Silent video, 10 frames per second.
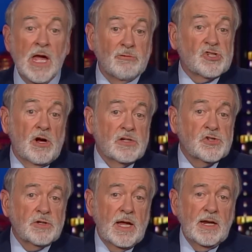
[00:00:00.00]
It was all
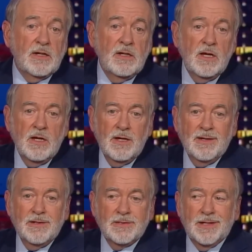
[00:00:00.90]
slated
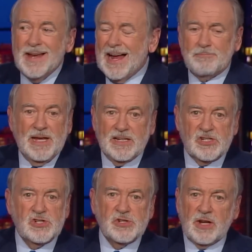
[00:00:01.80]
to not be a
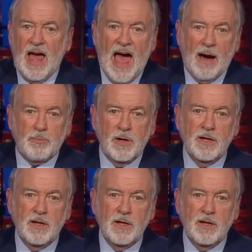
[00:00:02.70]
slap,